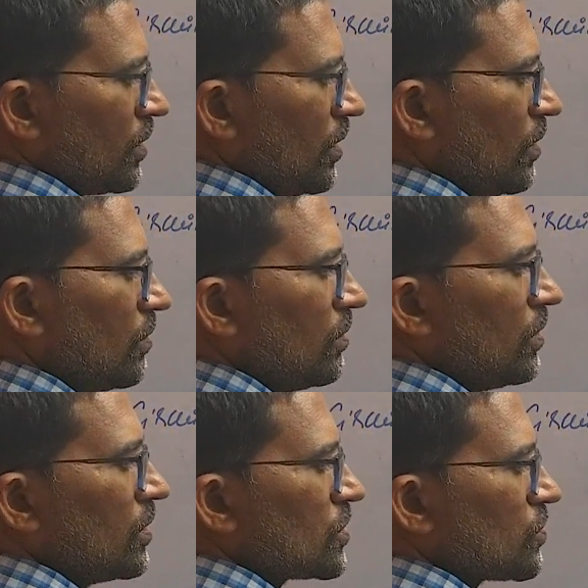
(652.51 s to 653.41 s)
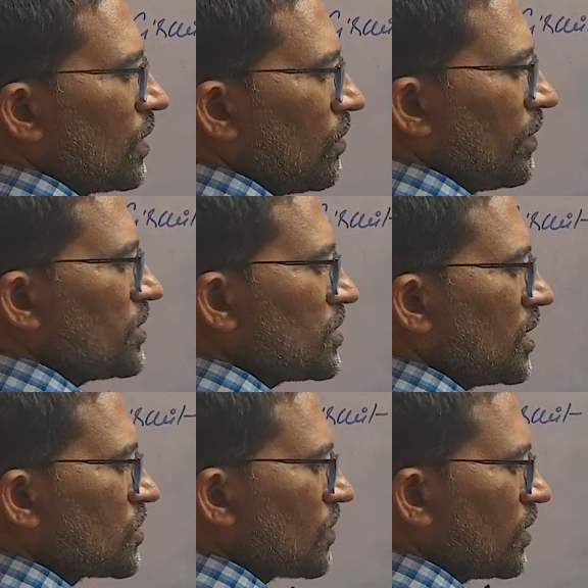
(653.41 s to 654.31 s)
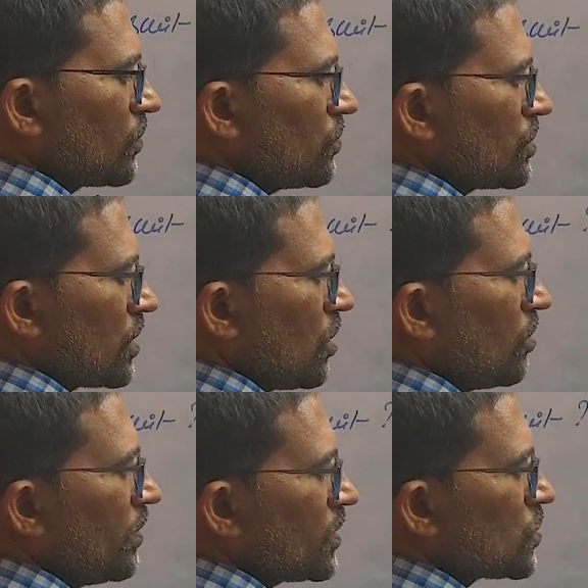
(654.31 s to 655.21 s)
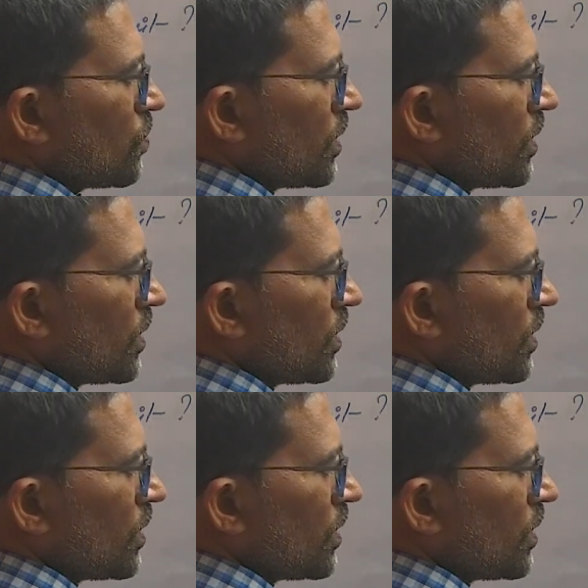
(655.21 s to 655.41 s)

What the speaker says: Now 12 1 ja 12 2 ja how much?